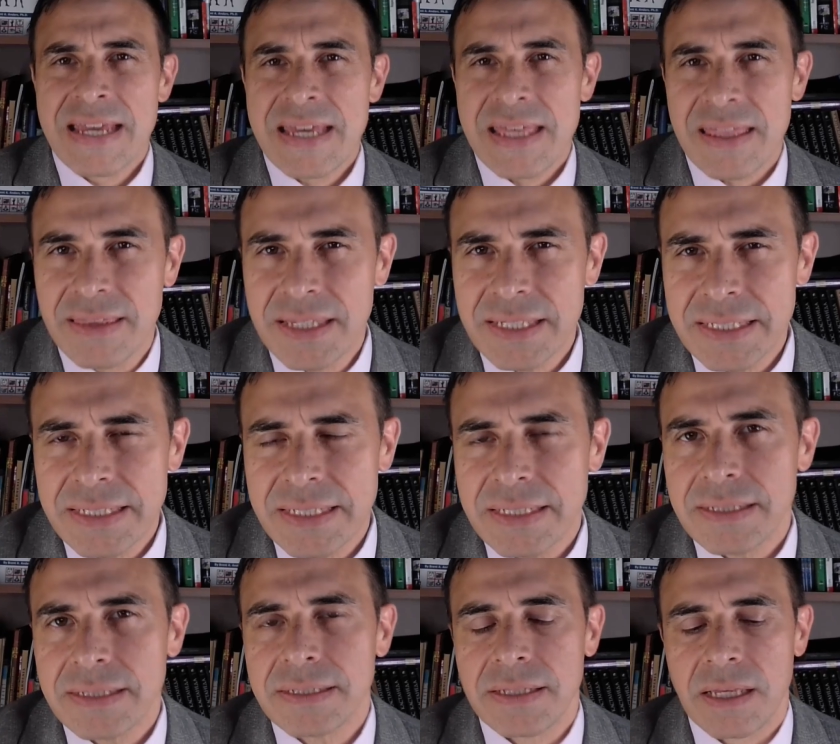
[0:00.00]
This
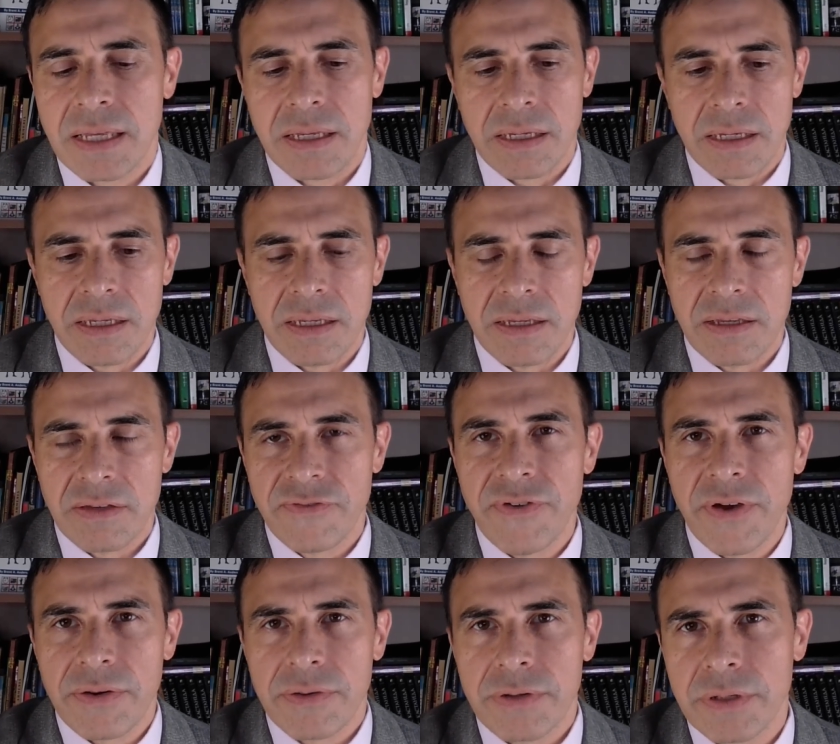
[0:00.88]
is a
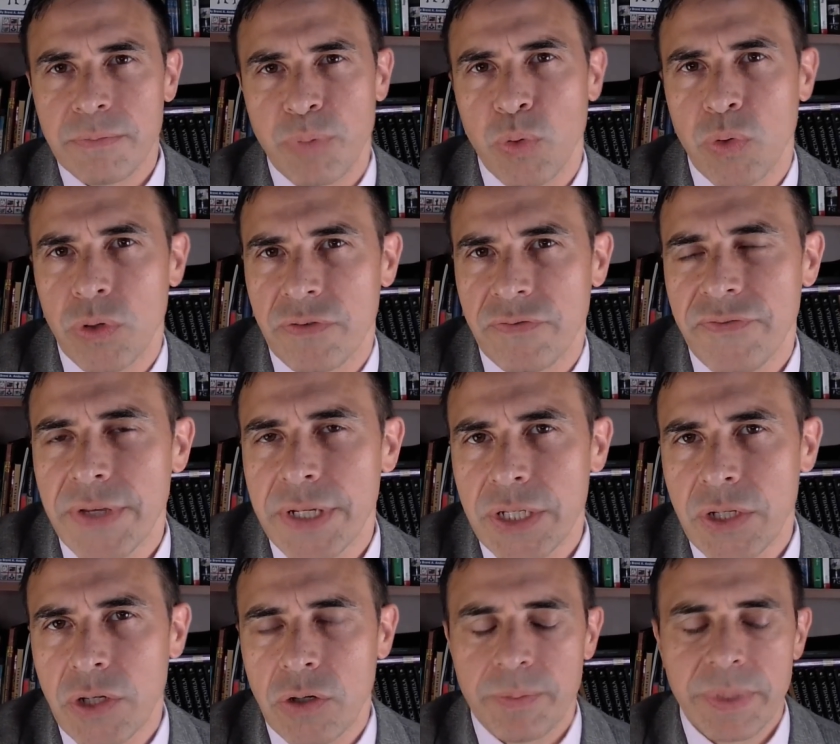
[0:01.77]
very important
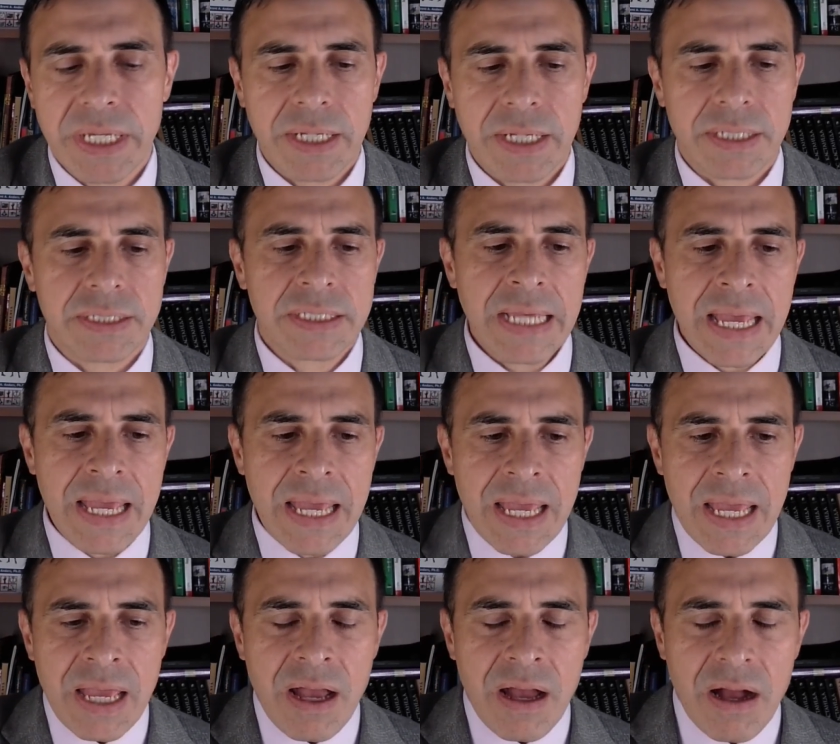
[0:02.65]
video because
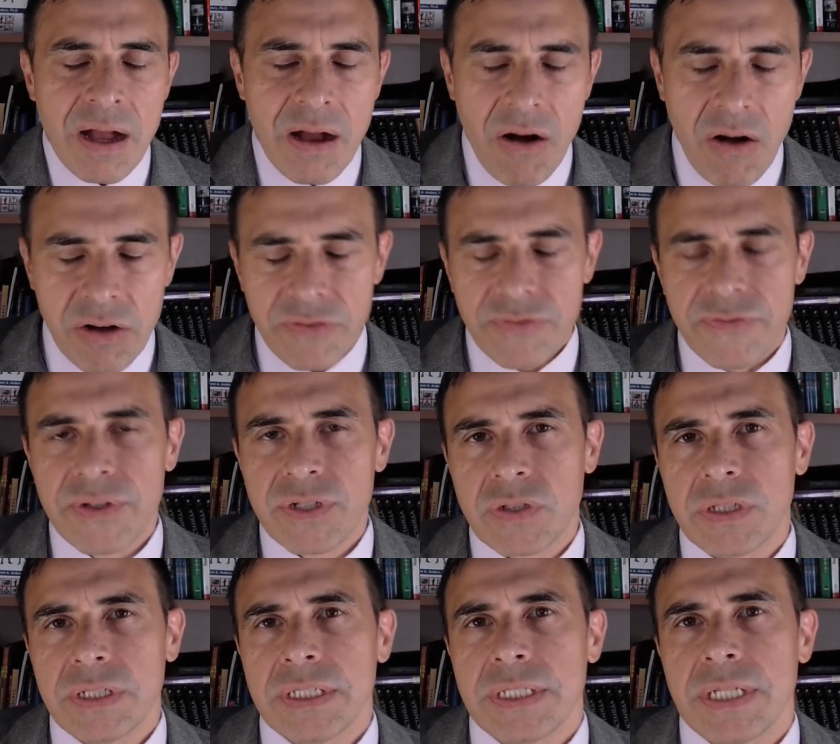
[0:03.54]

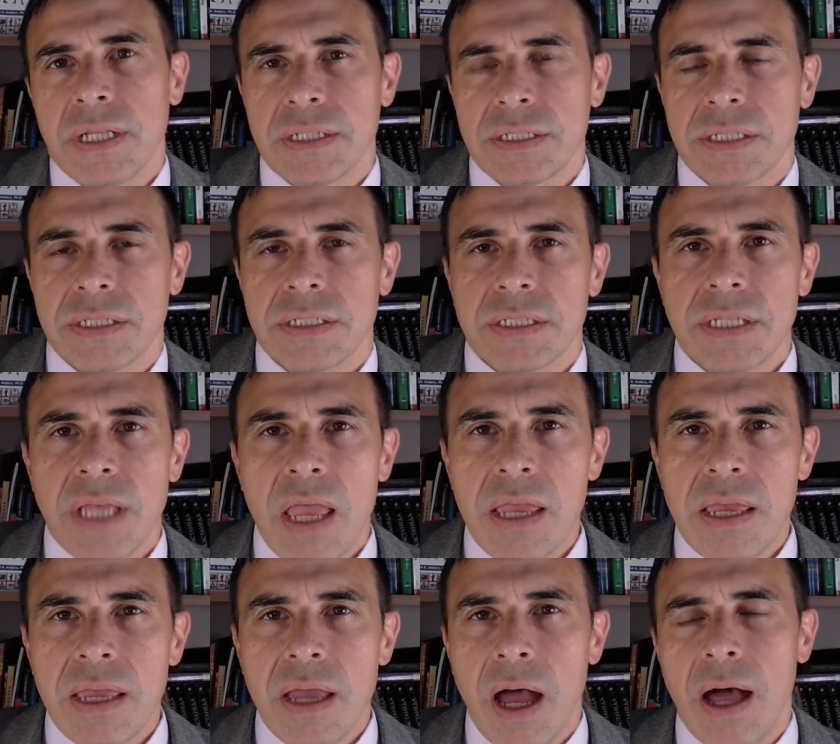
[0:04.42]
artificial intelligence,
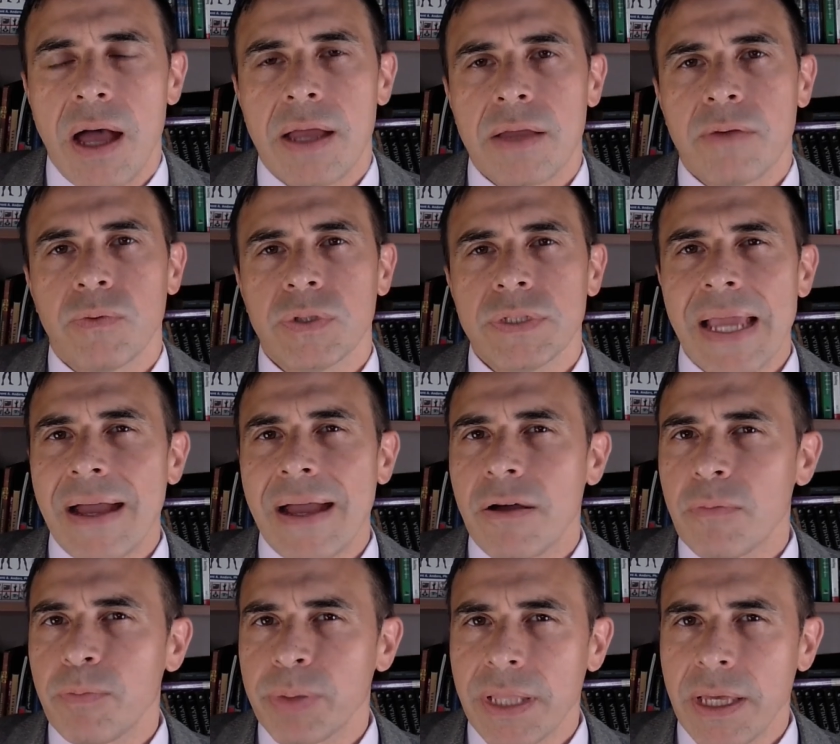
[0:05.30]
AI, will now
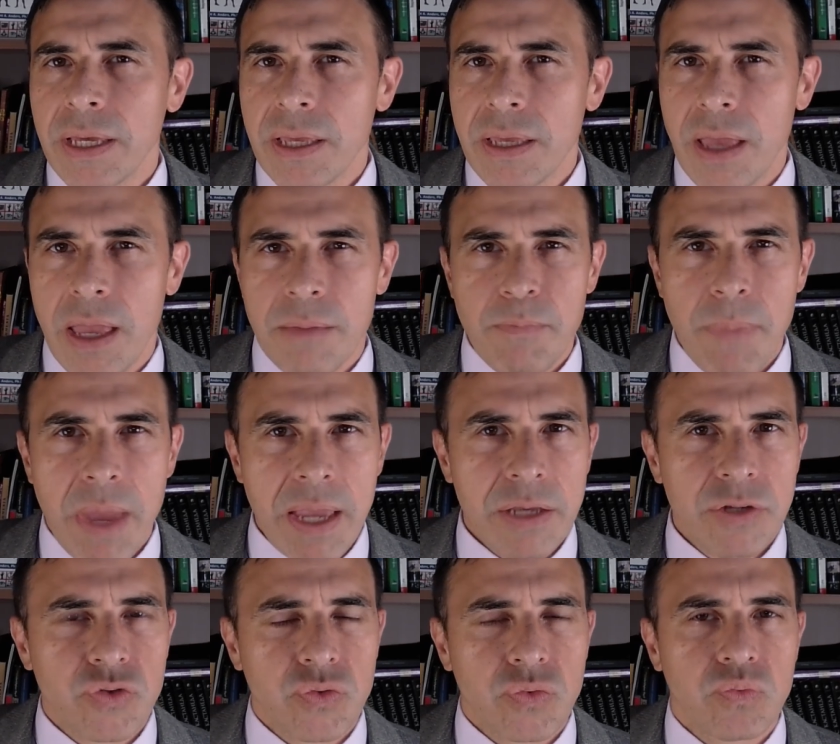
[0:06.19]
play a
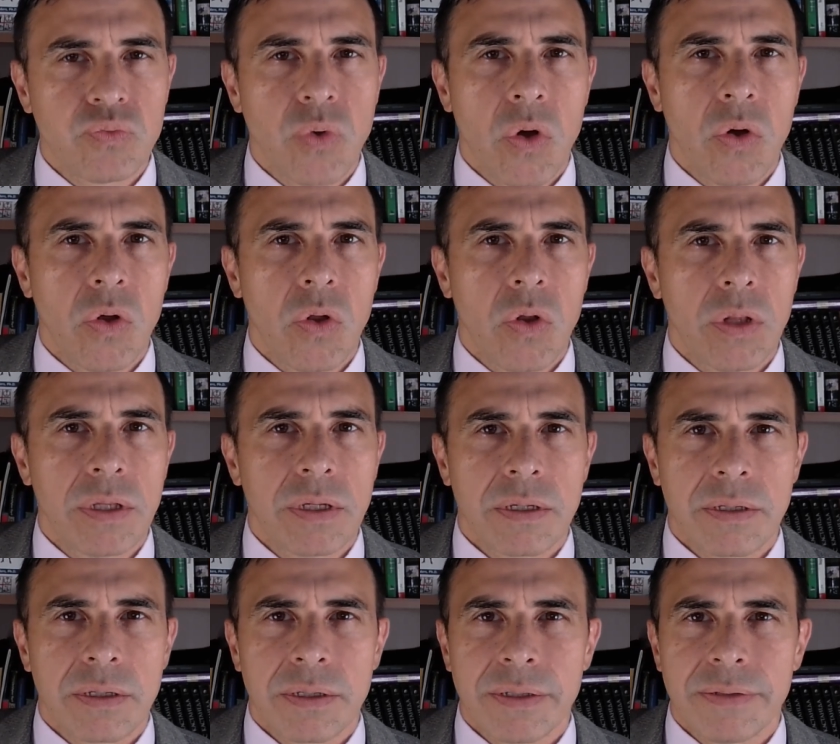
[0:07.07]
major role
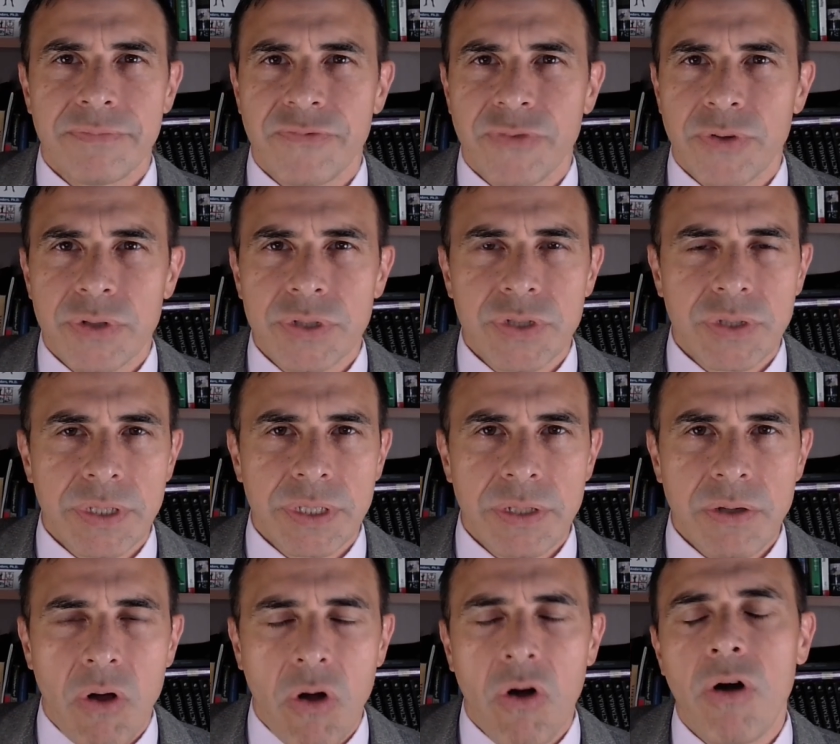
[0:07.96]
in virtually
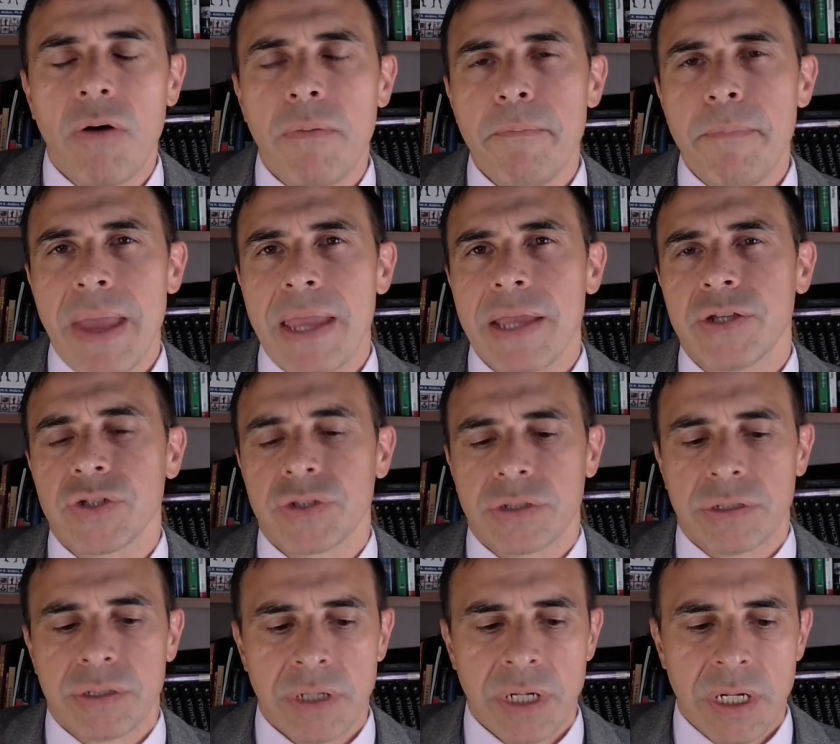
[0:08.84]
all
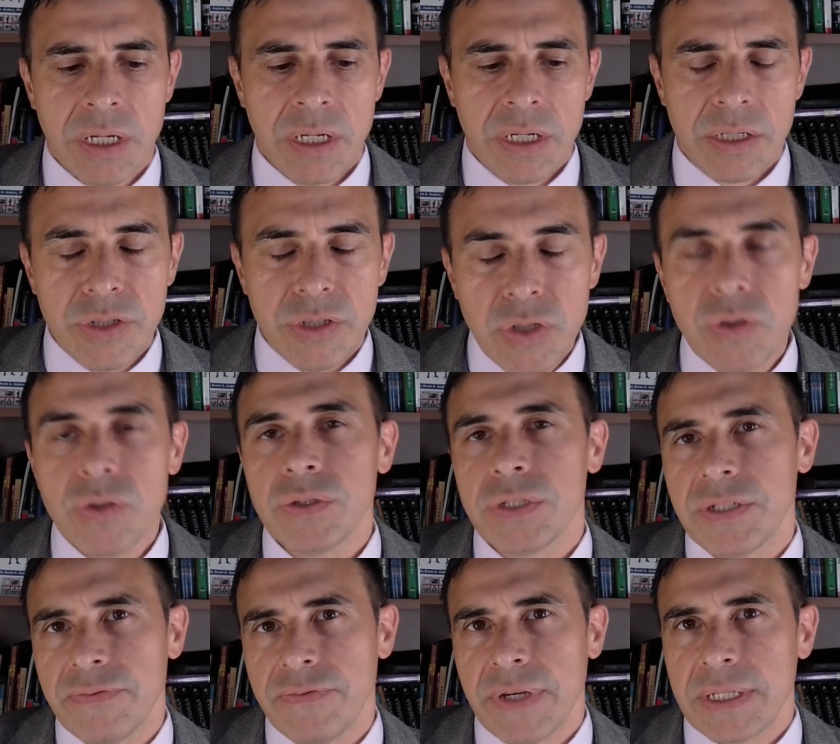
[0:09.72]
major news
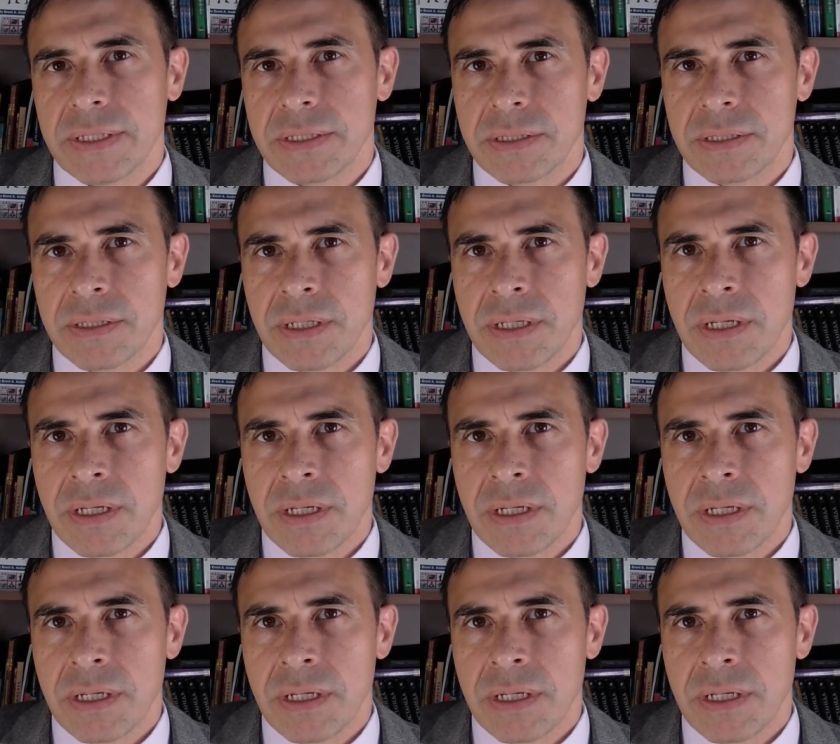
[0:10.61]
events.